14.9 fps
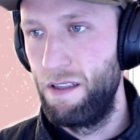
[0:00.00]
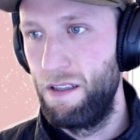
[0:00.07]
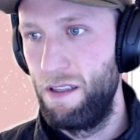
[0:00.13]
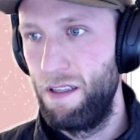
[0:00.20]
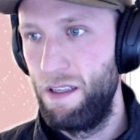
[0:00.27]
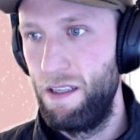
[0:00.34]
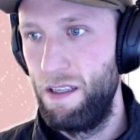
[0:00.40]

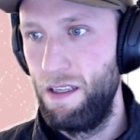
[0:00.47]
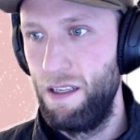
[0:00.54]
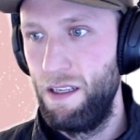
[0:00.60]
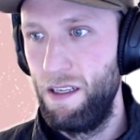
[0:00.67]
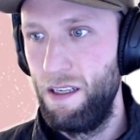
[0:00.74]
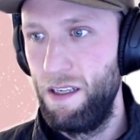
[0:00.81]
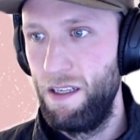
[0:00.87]

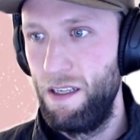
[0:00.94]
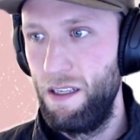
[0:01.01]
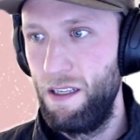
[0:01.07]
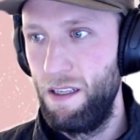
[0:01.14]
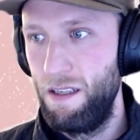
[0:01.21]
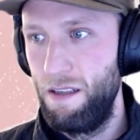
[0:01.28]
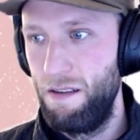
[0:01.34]

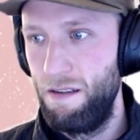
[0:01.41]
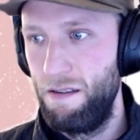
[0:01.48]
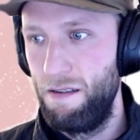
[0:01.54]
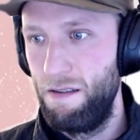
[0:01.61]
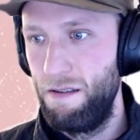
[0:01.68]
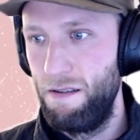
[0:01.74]
(silence)